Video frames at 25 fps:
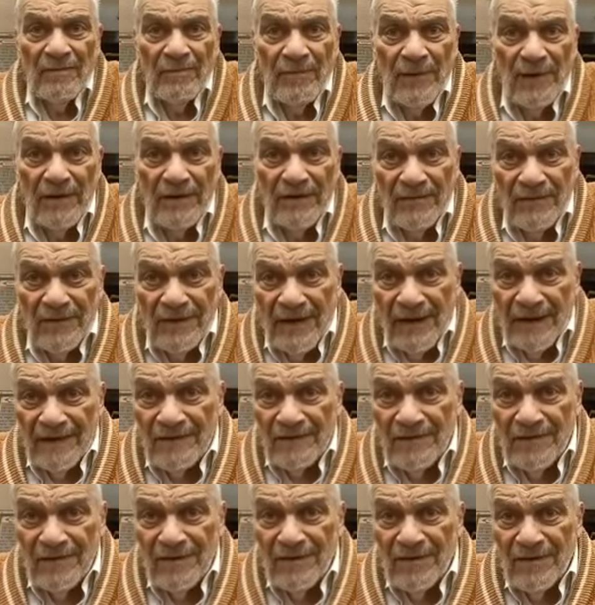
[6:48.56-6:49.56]
Part of the
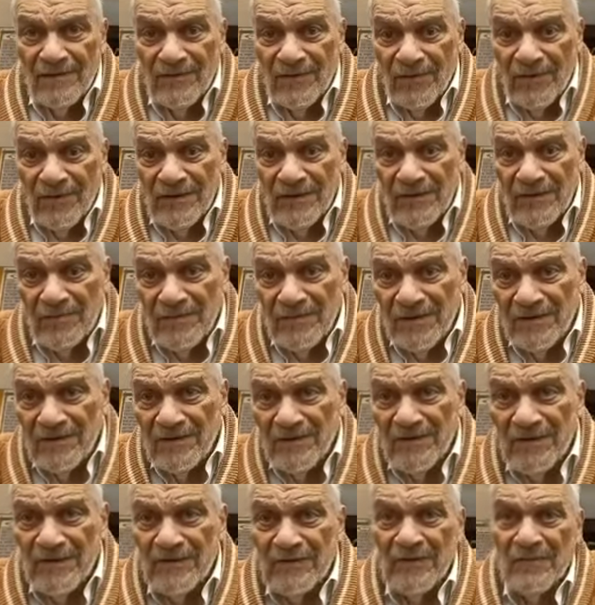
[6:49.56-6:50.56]
idea of all the
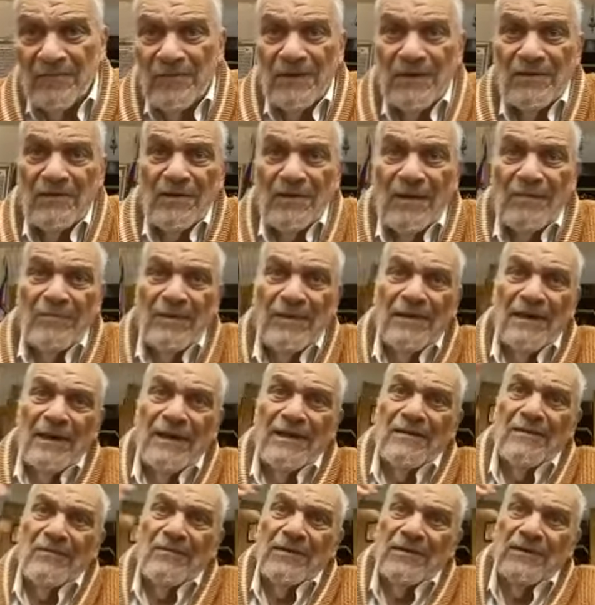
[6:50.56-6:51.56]
mitzvahs of Mid
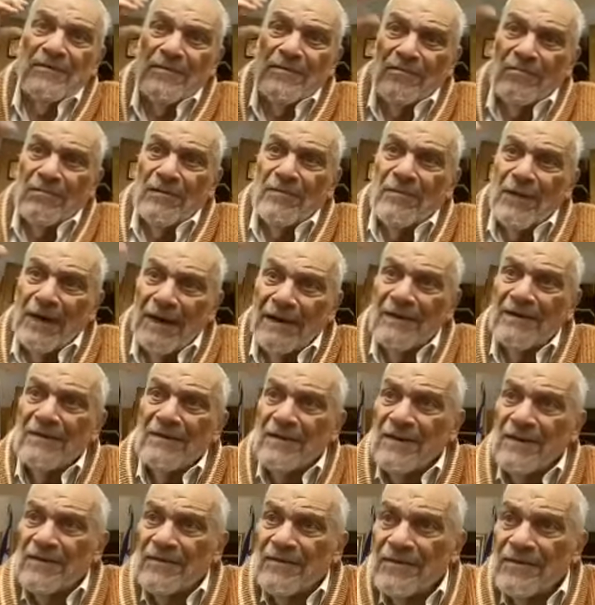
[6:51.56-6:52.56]
Rabbanan was to remind
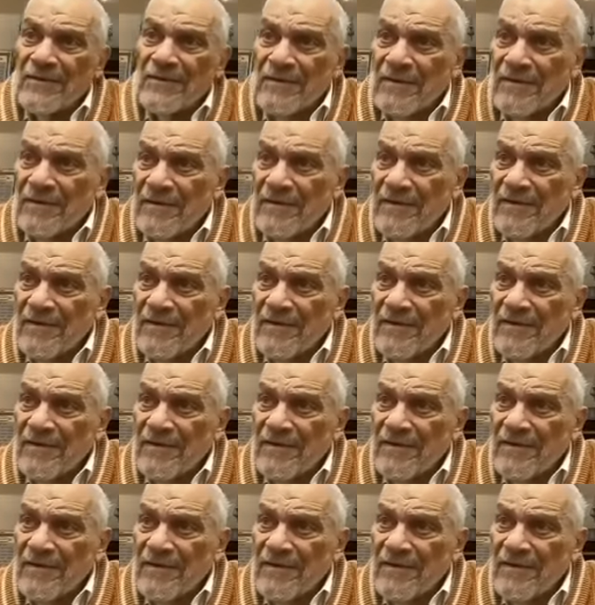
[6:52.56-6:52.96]
us